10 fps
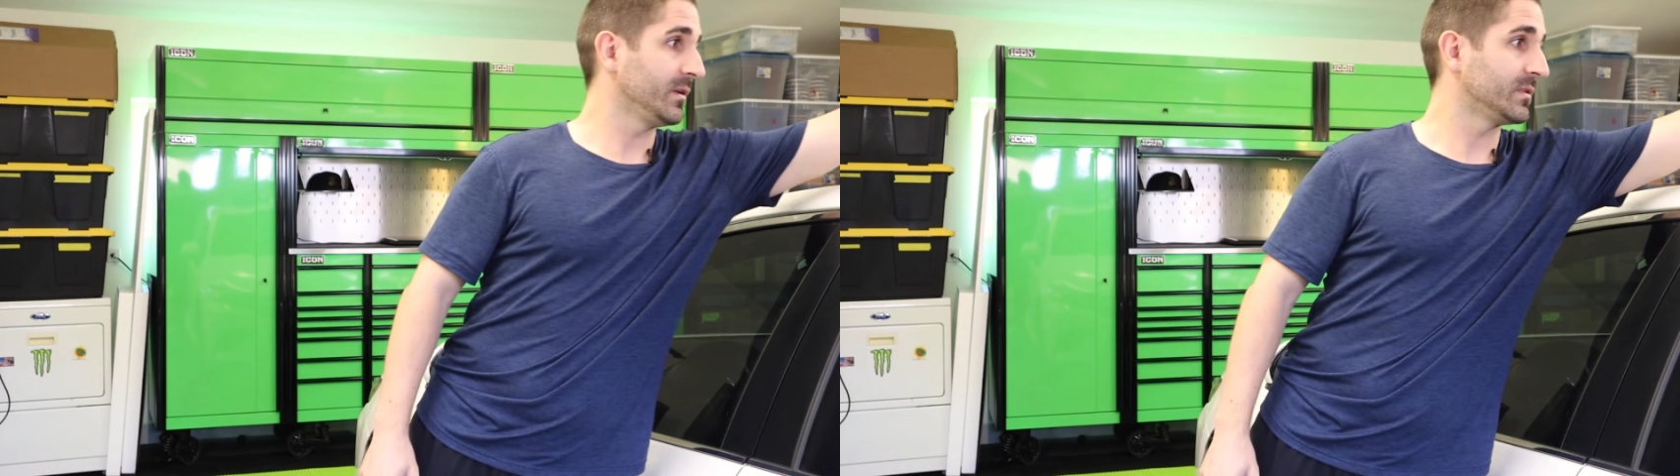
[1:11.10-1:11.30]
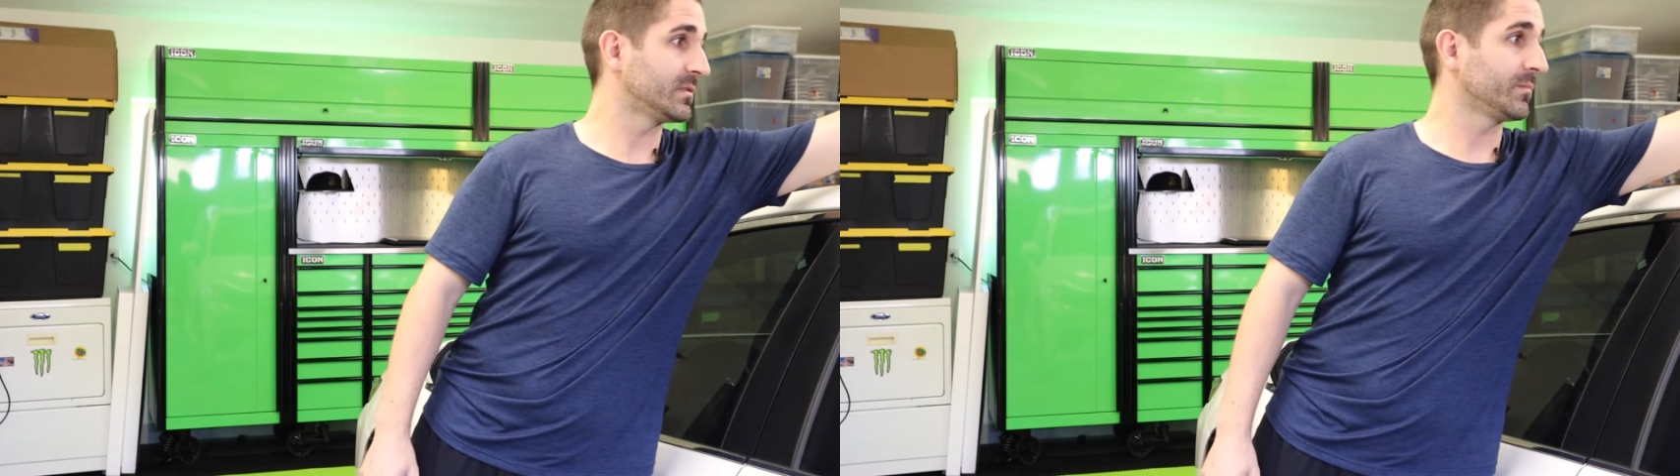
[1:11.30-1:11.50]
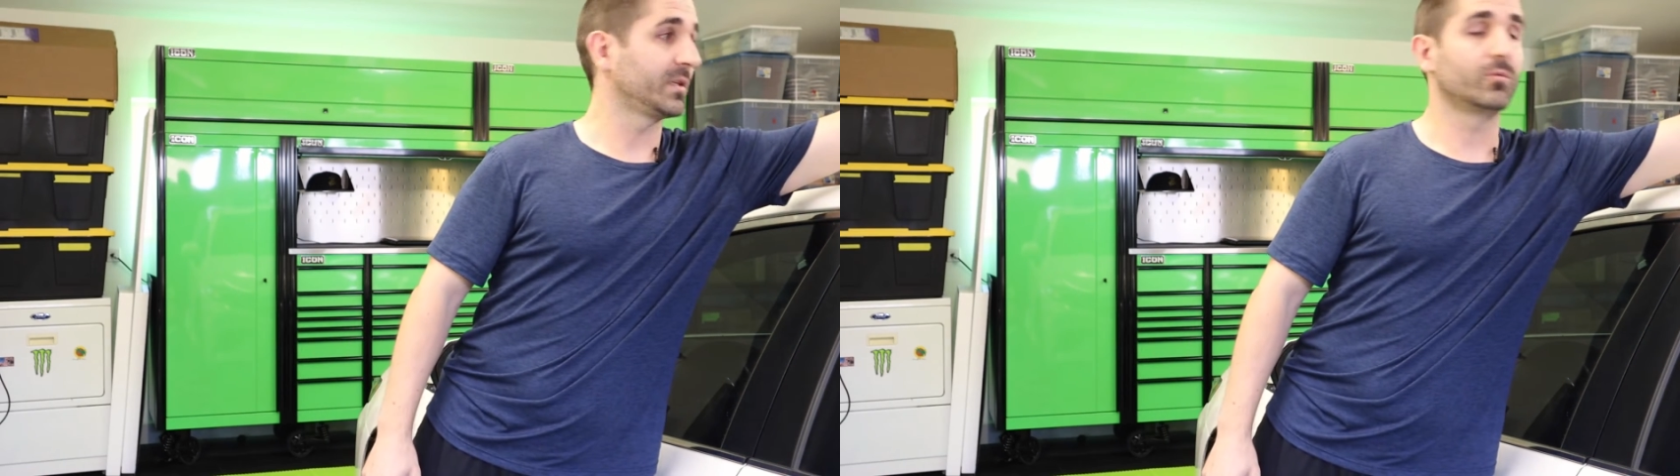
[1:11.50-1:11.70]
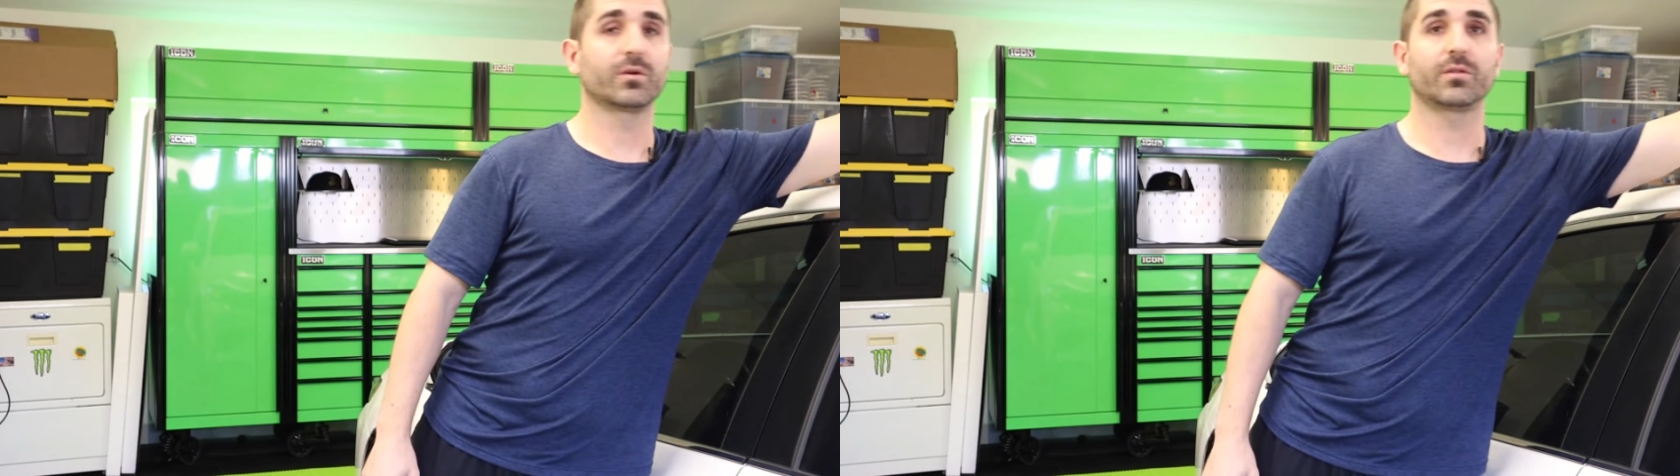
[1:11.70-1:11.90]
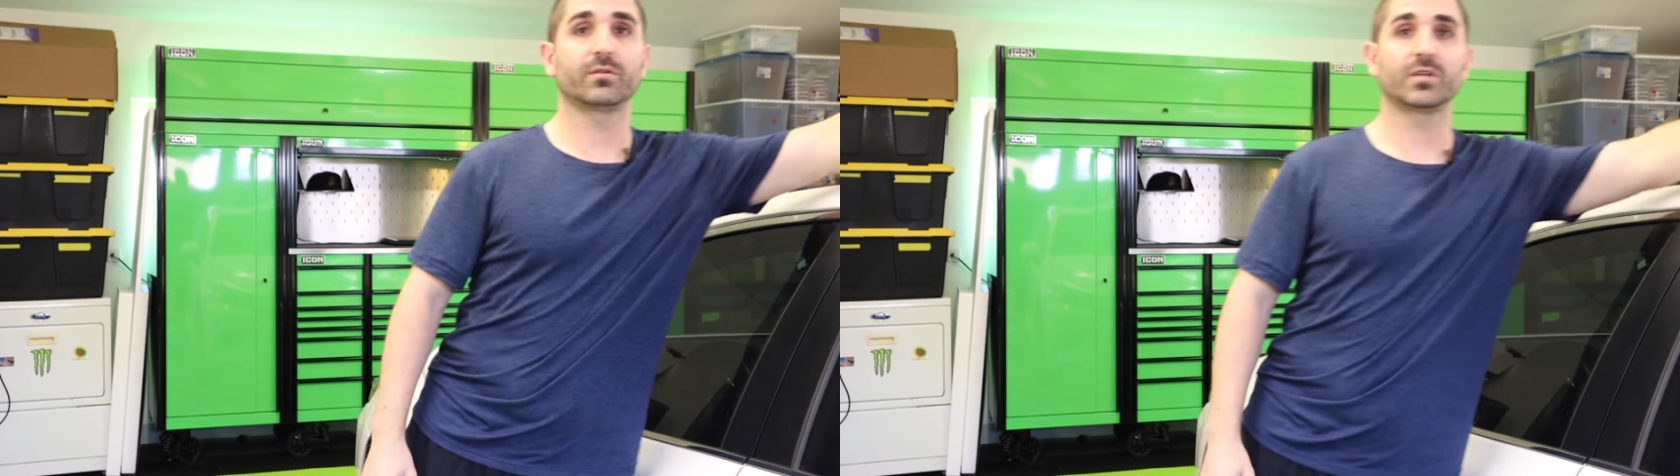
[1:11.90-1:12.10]
it's something
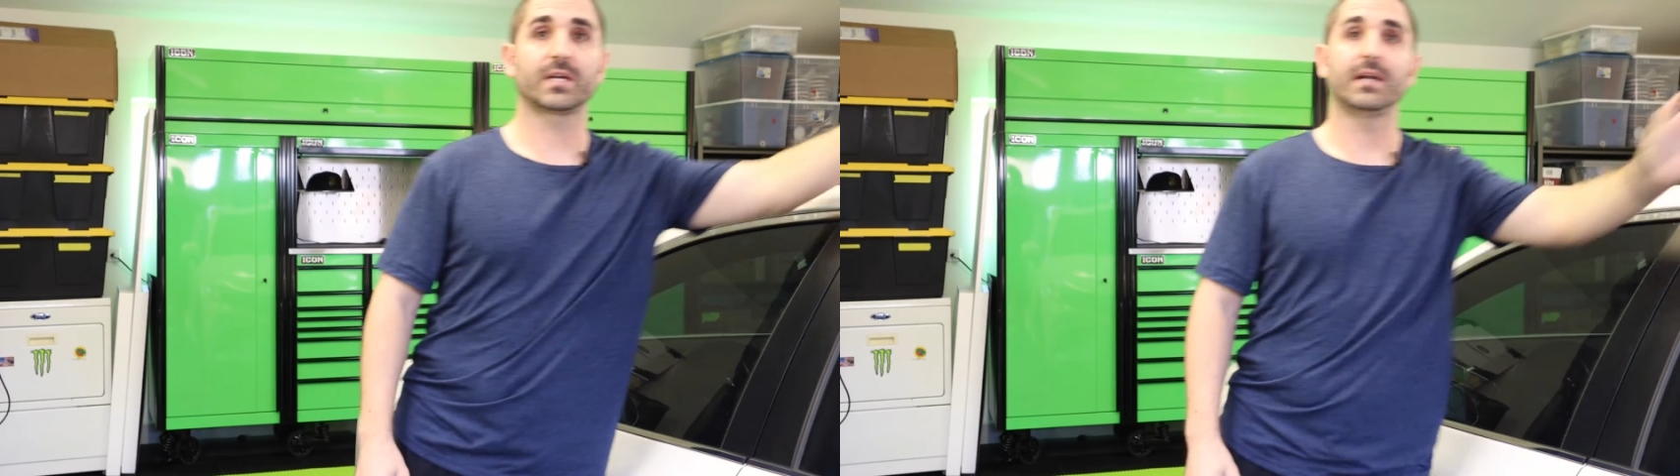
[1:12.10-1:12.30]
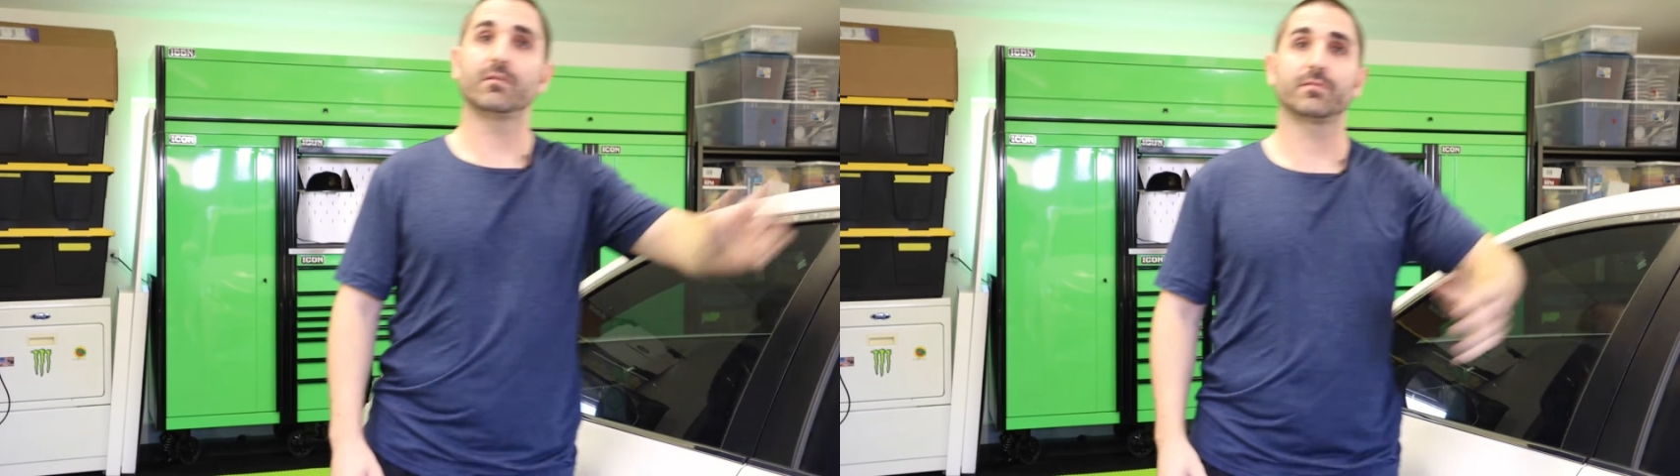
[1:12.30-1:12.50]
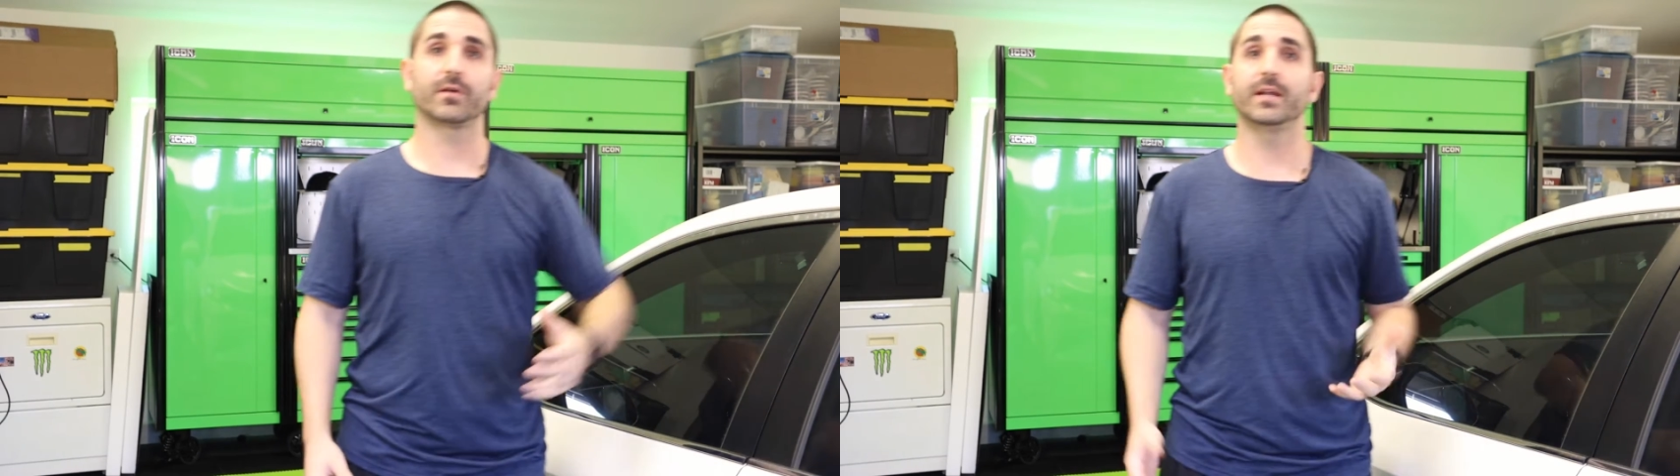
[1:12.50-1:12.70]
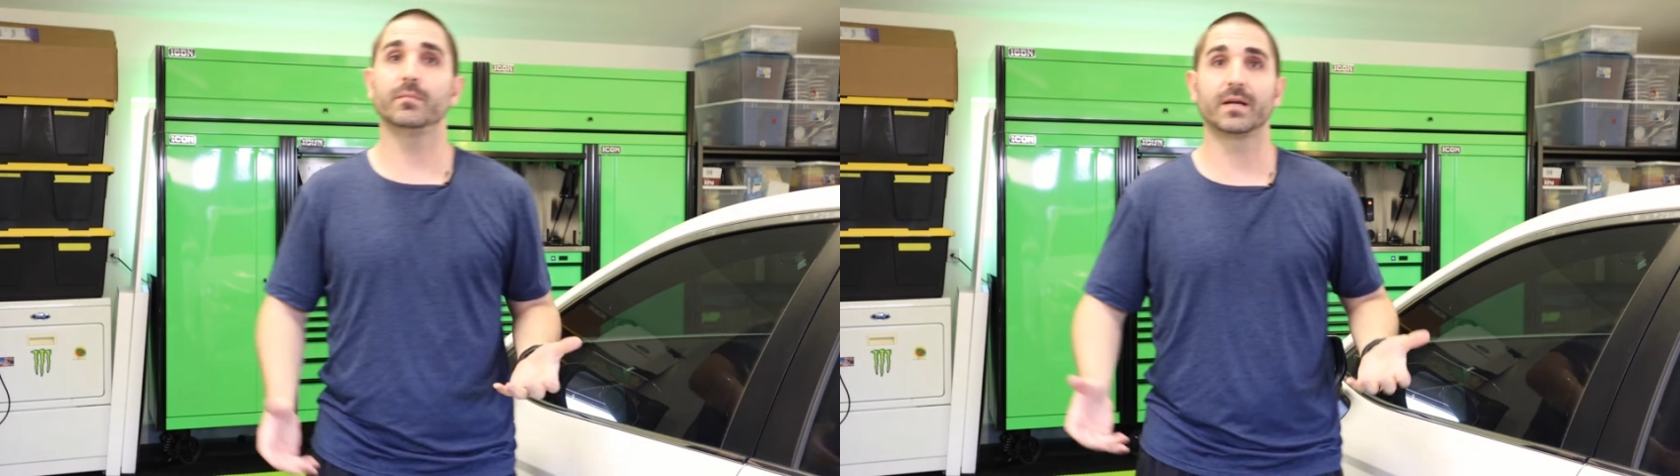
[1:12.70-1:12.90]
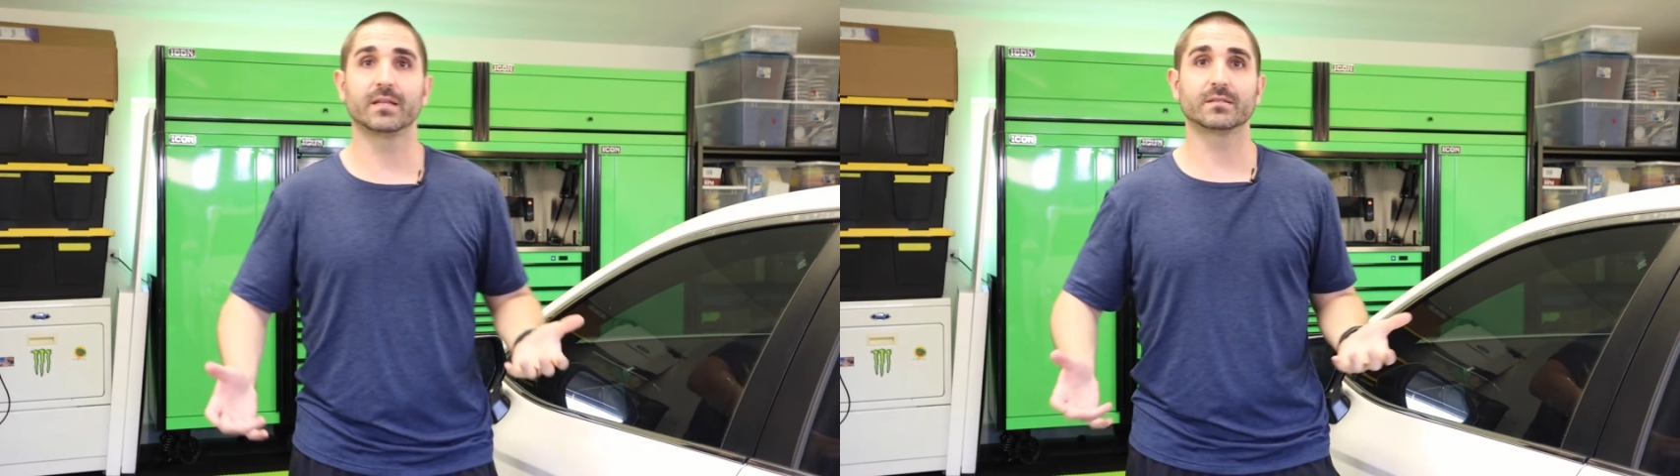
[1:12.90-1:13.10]
worth checking out for
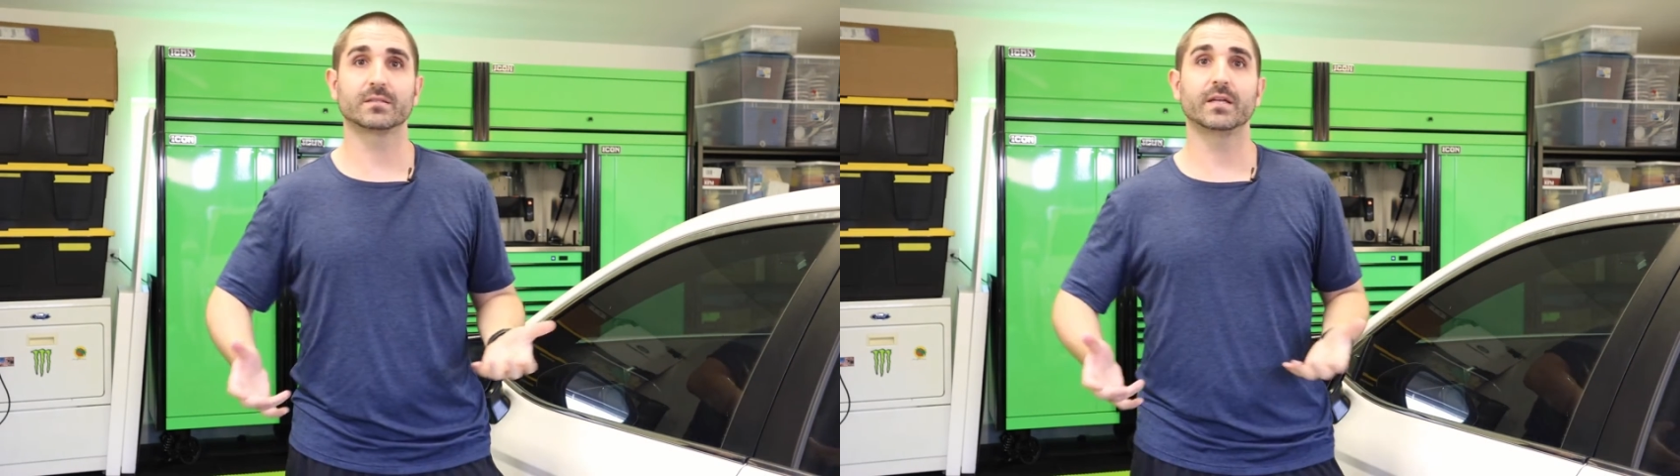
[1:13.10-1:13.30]
anybody that's